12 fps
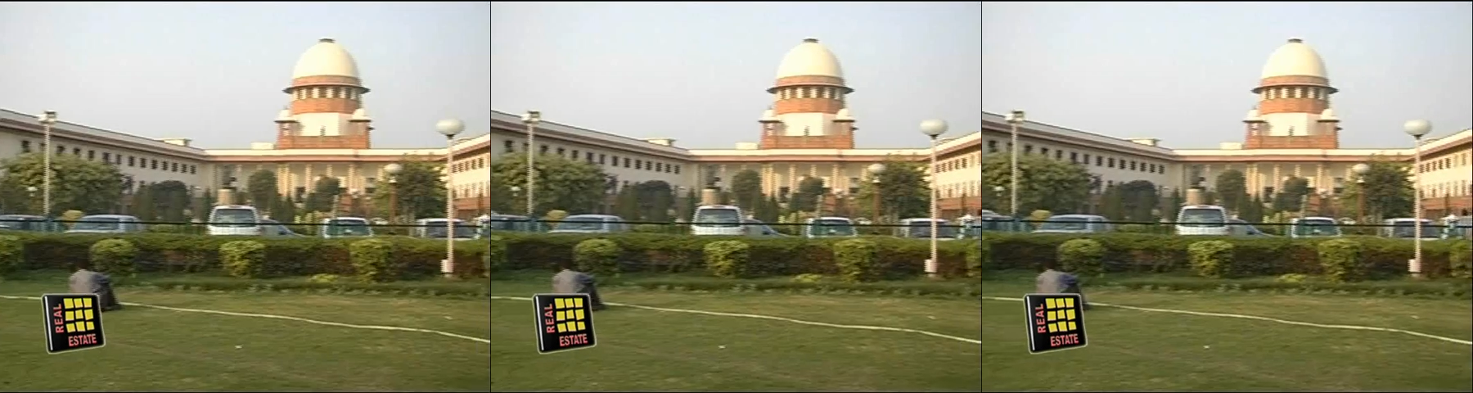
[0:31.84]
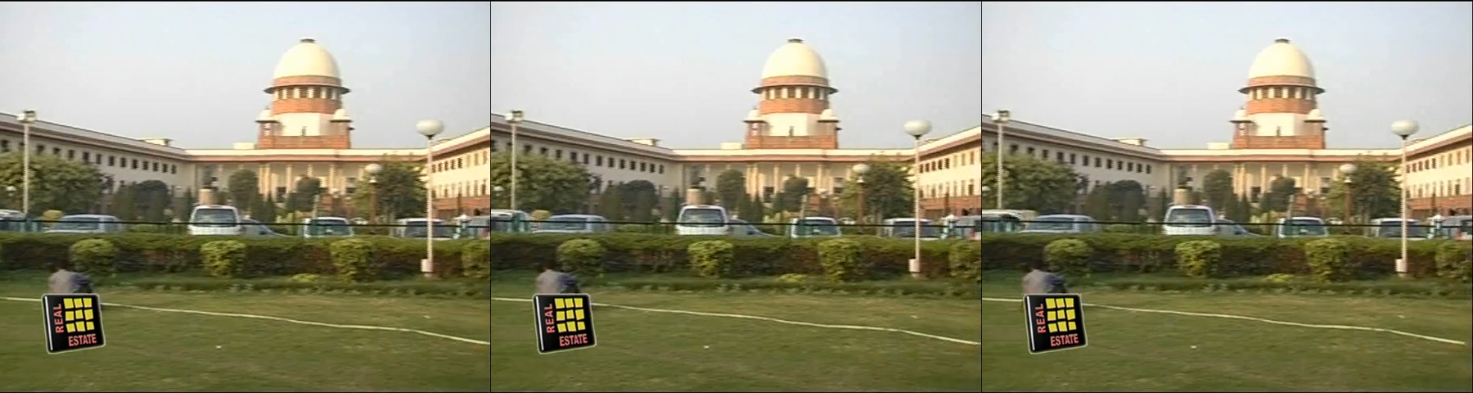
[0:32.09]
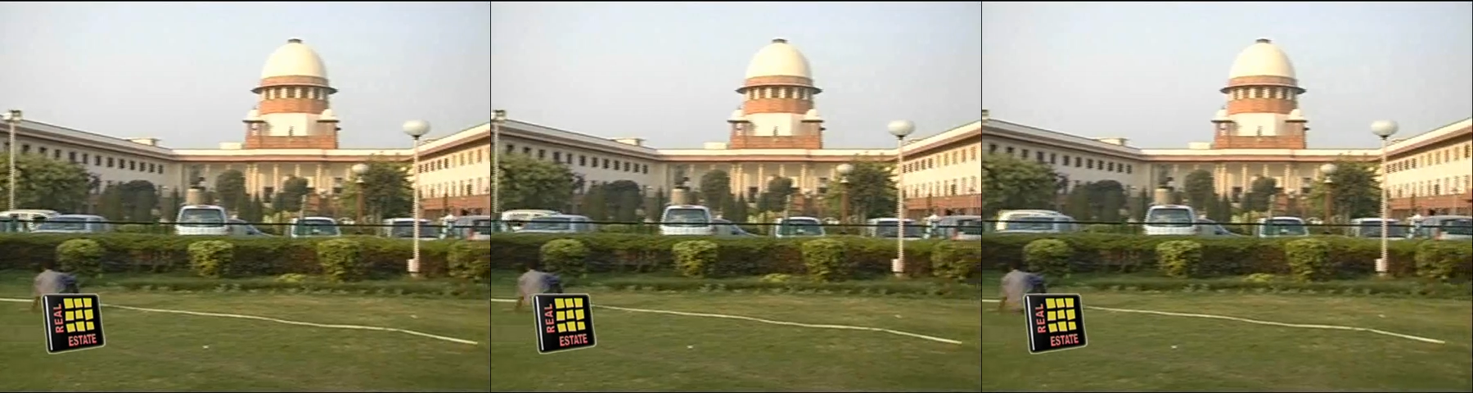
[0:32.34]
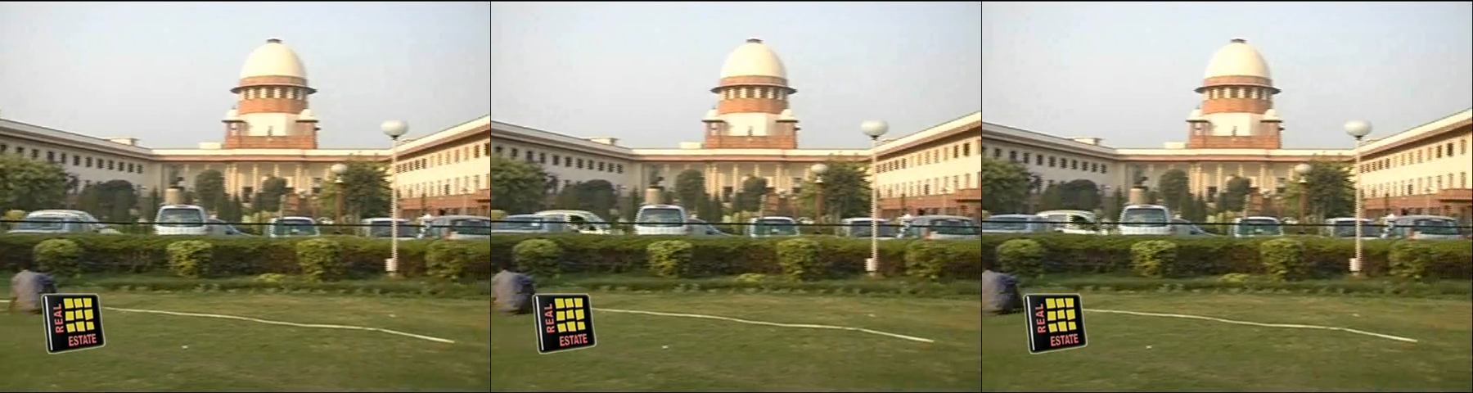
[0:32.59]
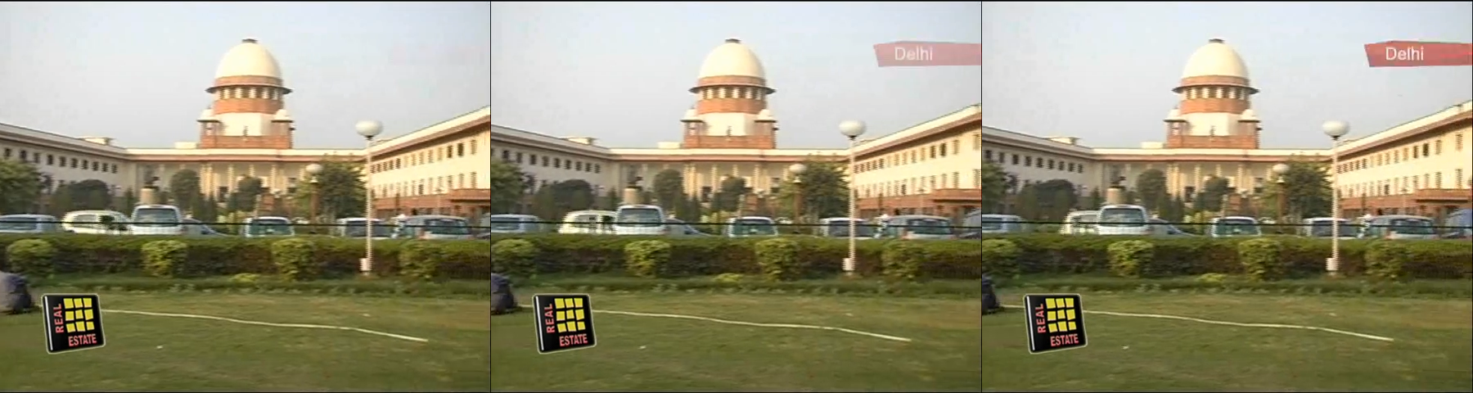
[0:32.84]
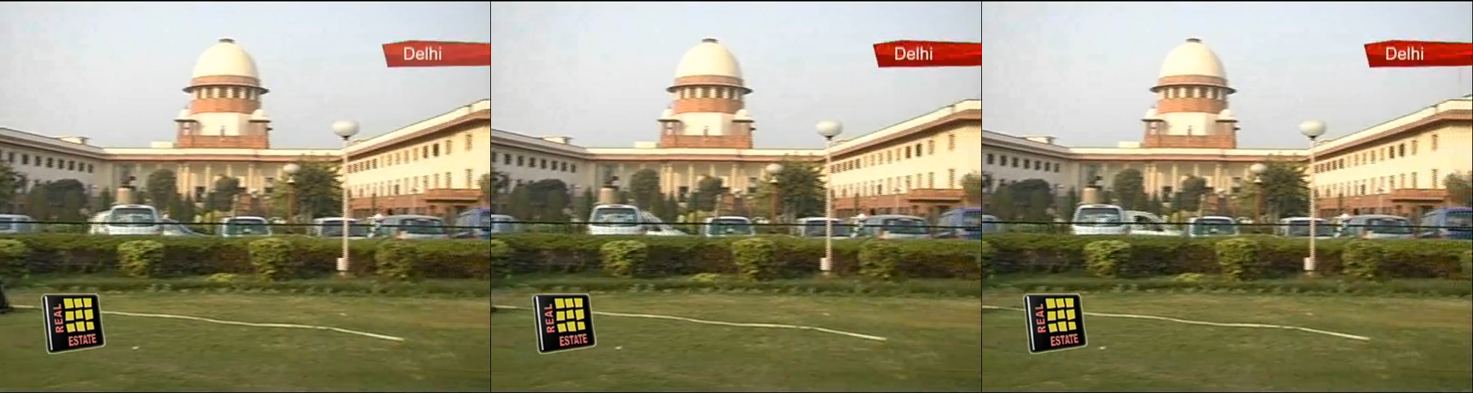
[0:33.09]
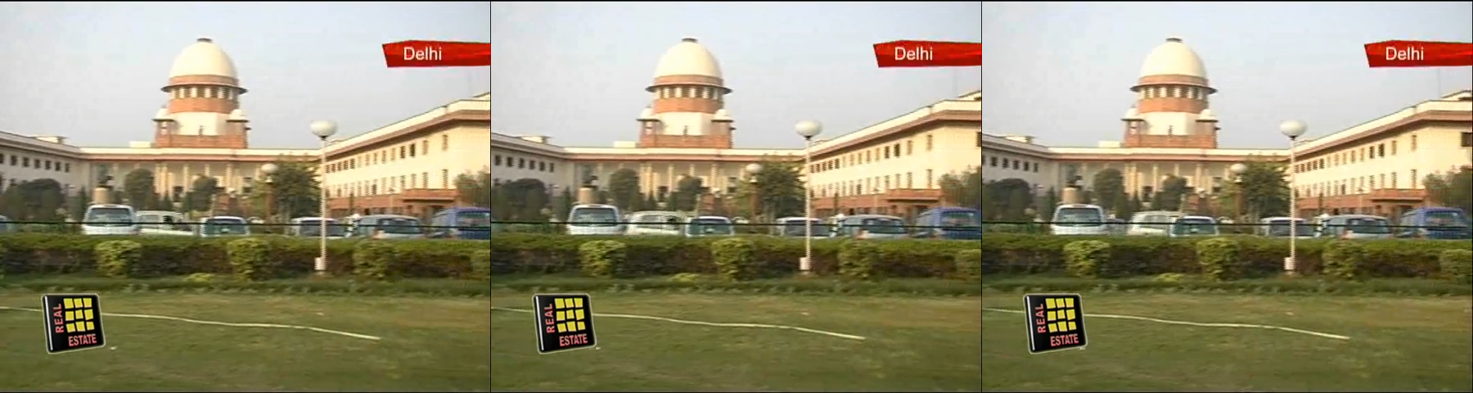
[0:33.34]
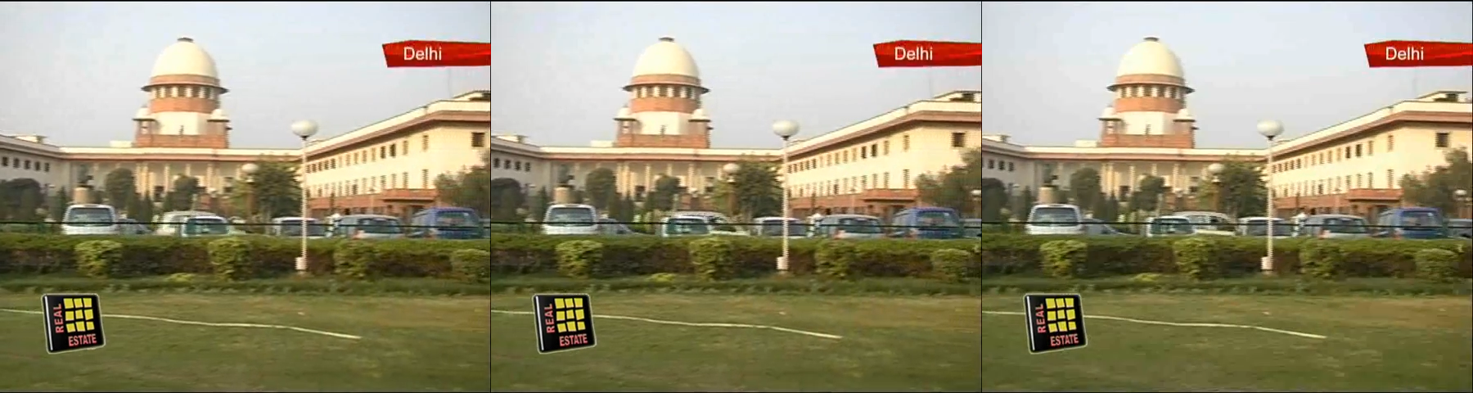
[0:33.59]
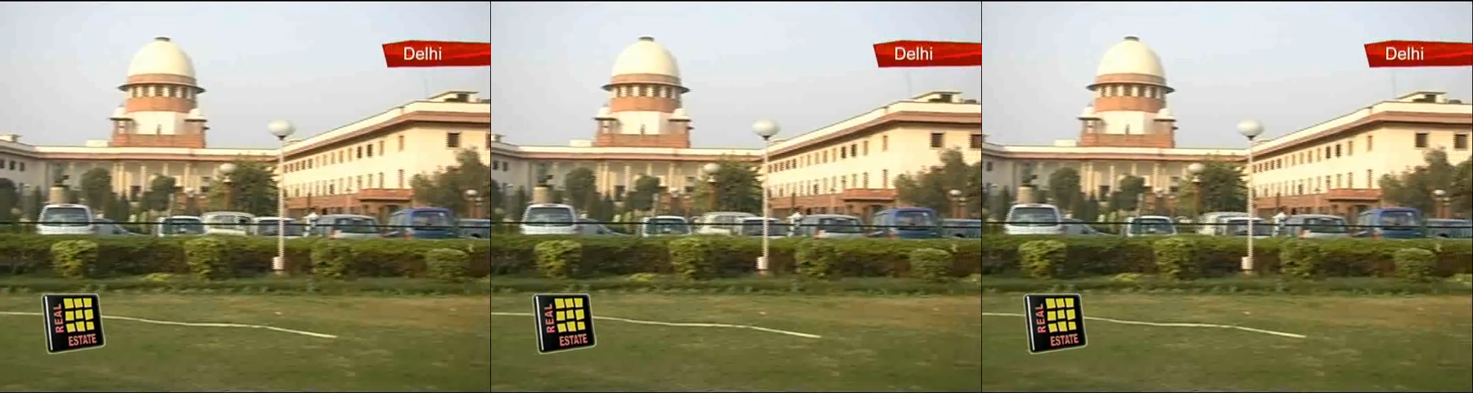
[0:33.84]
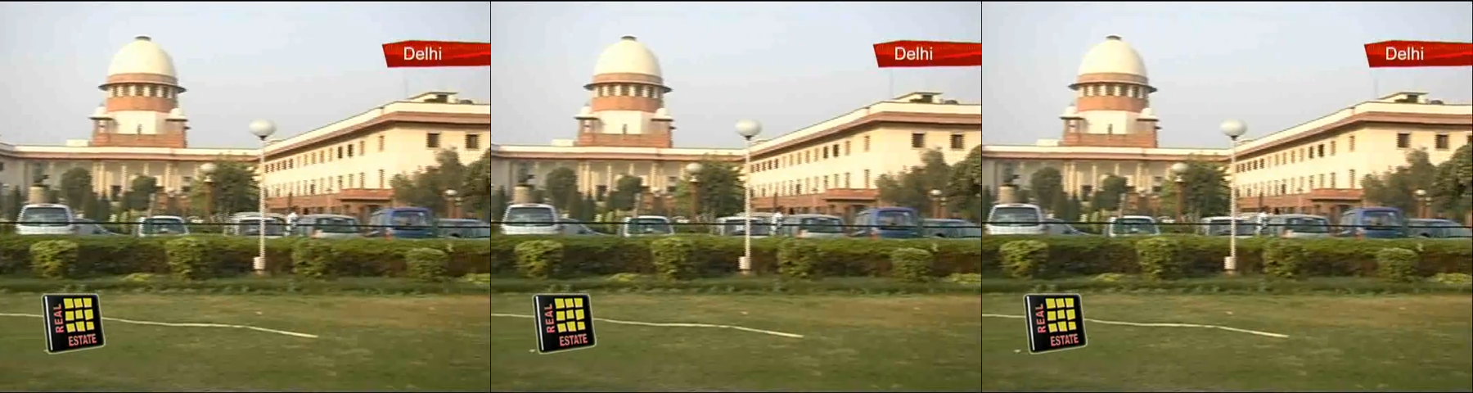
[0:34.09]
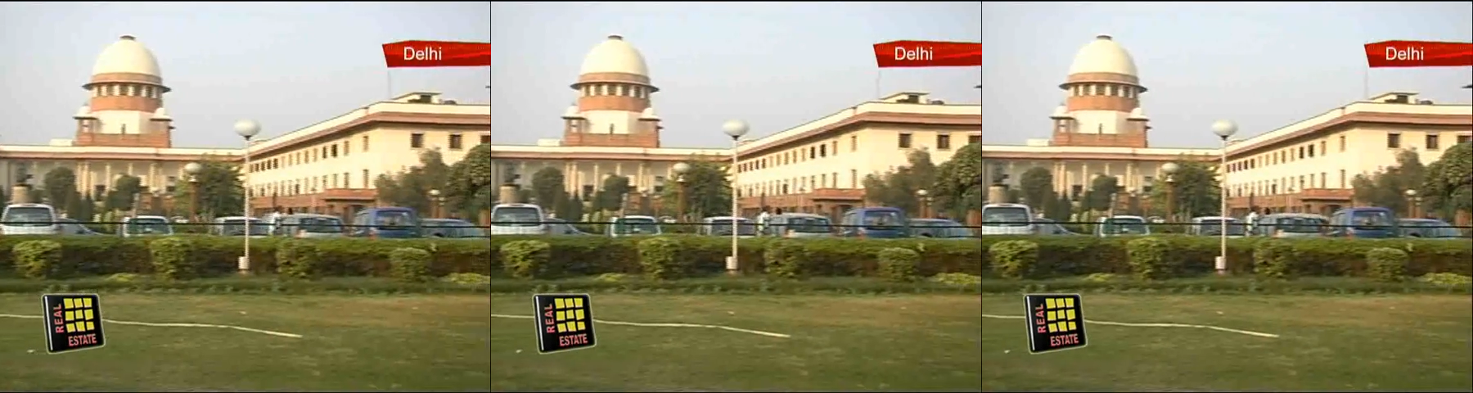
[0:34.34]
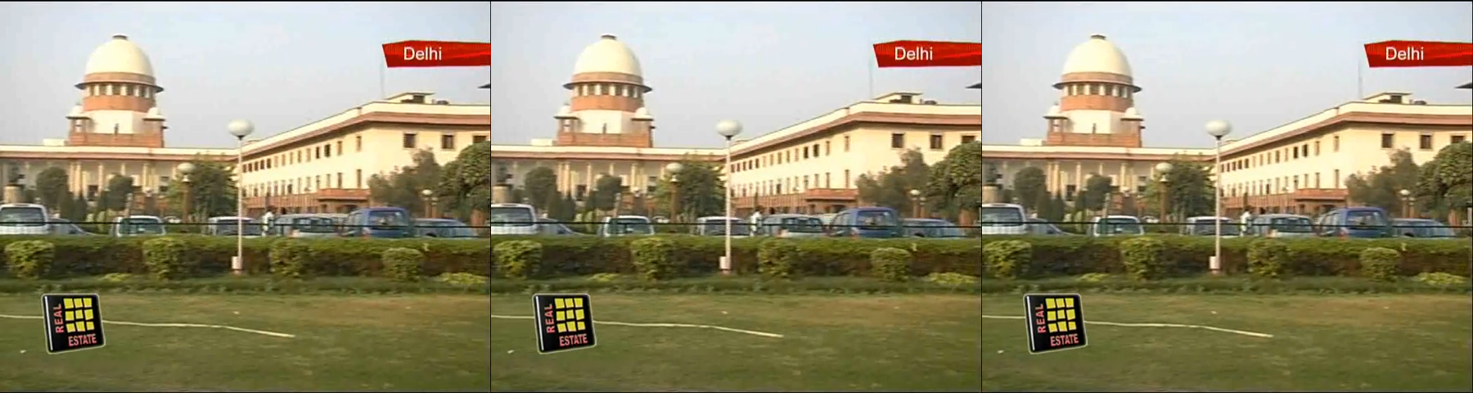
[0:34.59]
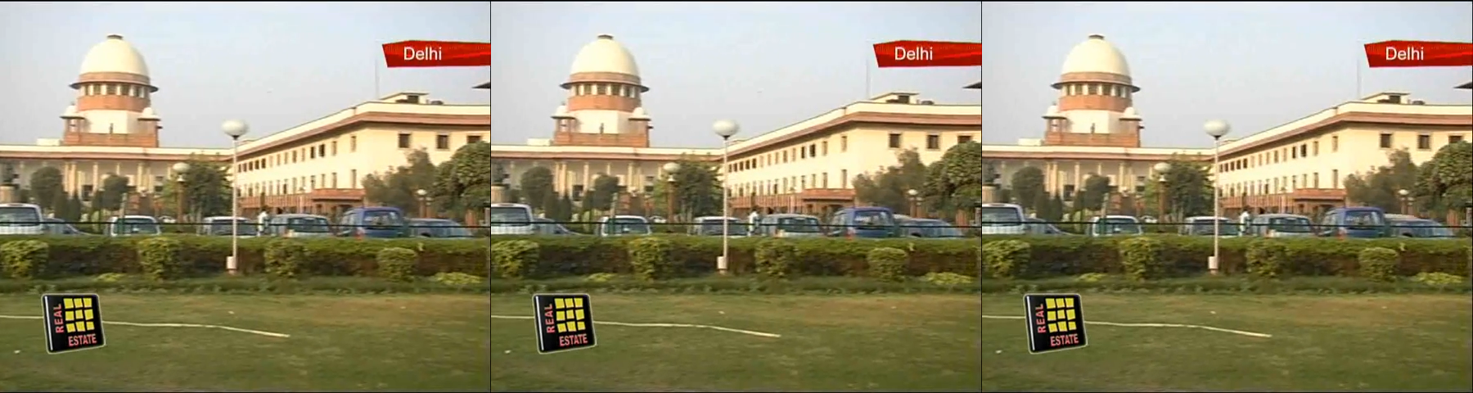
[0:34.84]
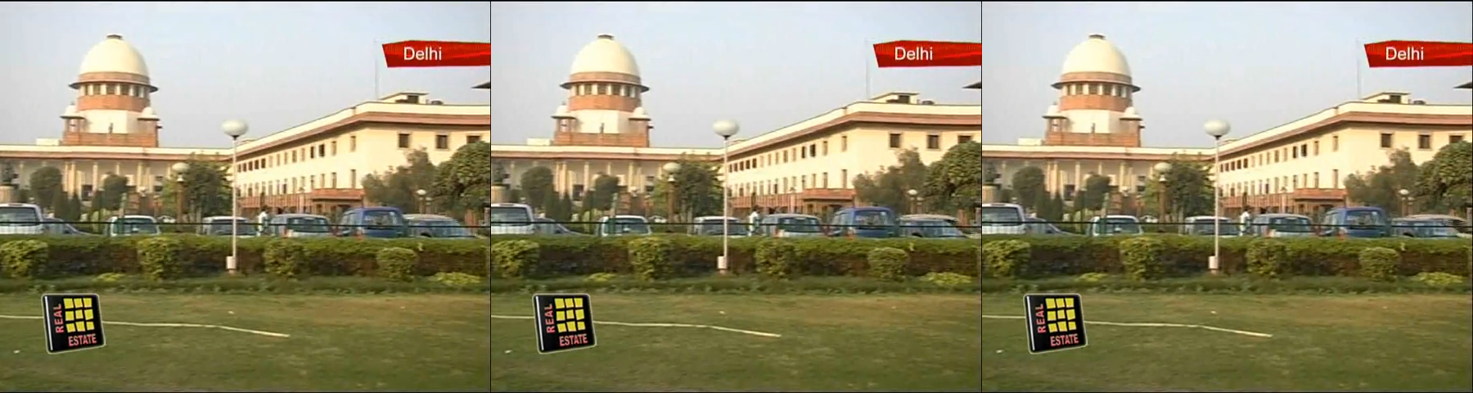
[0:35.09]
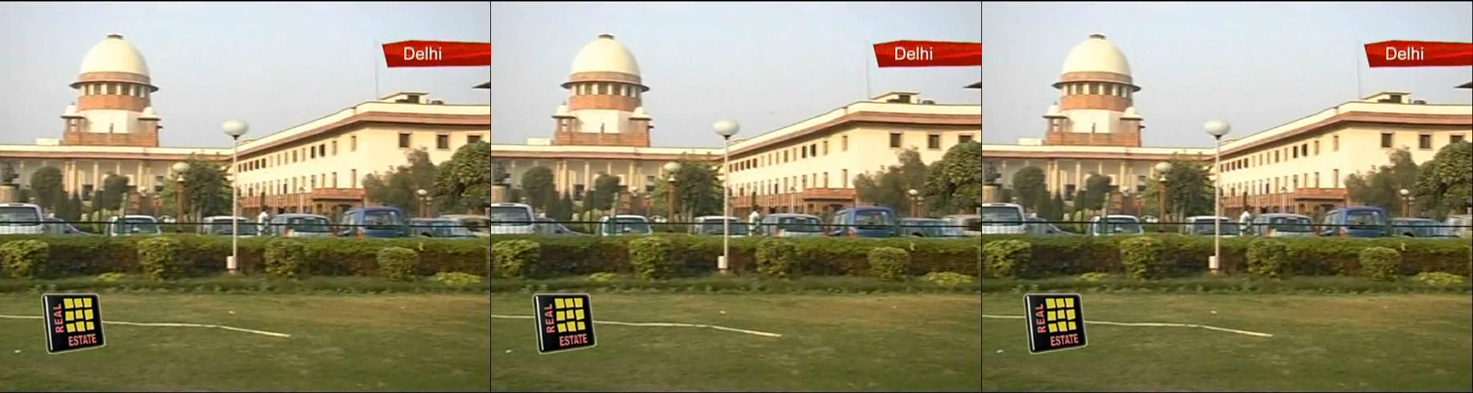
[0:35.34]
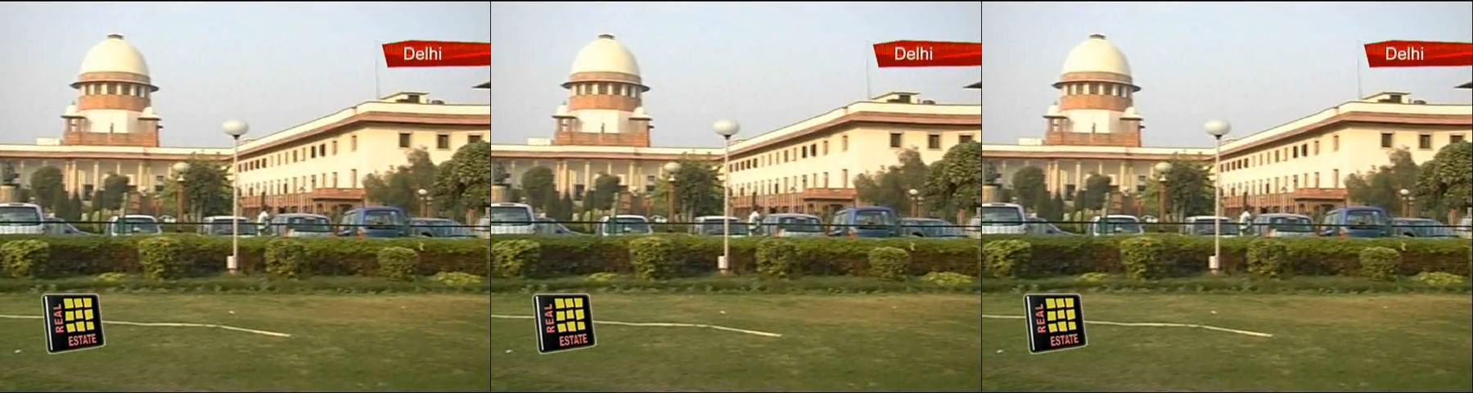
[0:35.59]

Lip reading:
(no speaker visible)